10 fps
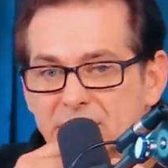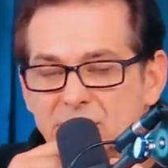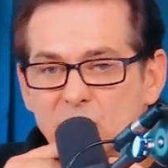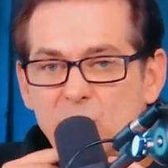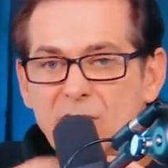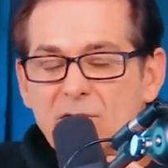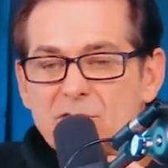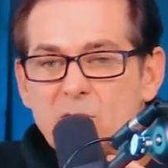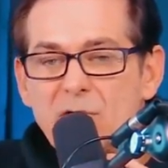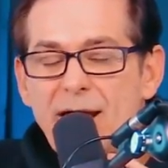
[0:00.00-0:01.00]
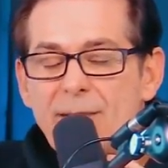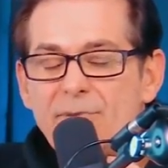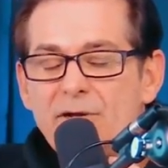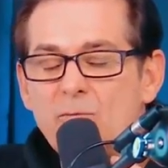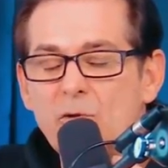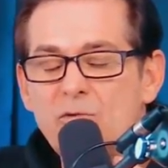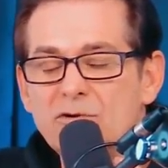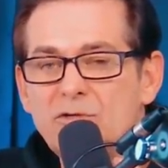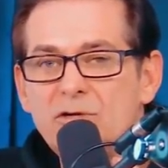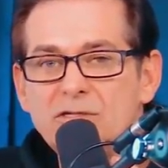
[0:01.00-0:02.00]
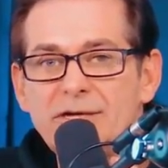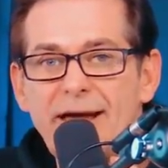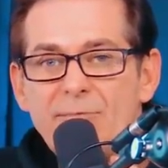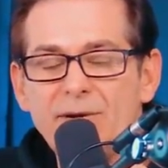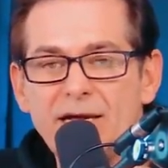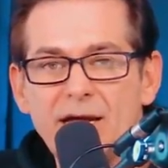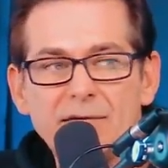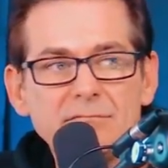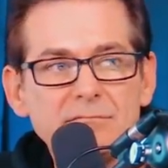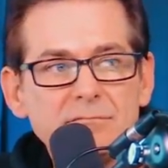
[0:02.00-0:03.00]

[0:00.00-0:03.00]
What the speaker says: So what happened in World War II doesn't happen again.